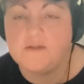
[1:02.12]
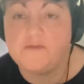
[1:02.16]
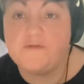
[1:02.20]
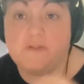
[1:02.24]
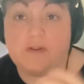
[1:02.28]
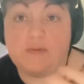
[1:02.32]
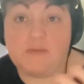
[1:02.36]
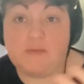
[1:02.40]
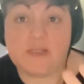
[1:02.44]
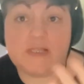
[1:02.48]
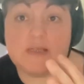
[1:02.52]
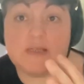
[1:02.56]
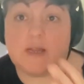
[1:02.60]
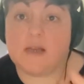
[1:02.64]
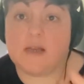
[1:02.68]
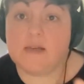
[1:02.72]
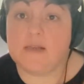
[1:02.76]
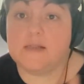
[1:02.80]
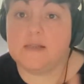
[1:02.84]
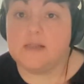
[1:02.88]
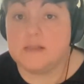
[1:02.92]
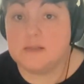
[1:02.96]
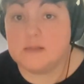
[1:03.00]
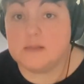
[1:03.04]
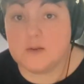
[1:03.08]
are film
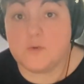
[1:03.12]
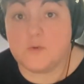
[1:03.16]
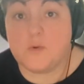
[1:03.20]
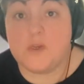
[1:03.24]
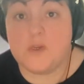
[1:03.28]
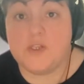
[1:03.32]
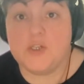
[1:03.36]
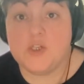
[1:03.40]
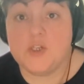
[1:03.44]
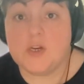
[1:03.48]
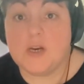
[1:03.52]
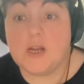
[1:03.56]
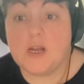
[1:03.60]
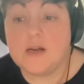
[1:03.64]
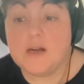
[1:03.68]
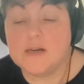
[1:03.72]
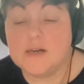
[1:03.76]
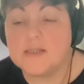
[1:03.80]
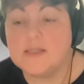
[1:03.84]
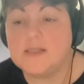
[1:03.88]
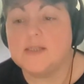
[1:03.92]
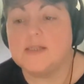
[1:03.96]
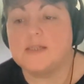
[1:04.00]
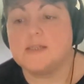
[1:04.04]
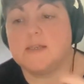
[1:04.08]
studies and sequential
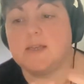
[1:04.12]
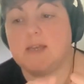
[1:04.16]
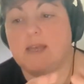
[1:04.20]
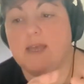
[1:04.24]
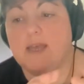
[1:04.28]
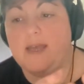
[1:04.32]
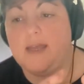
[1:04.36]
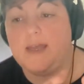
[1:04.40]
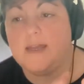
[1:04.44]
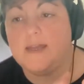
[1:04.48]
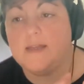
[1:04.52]
art.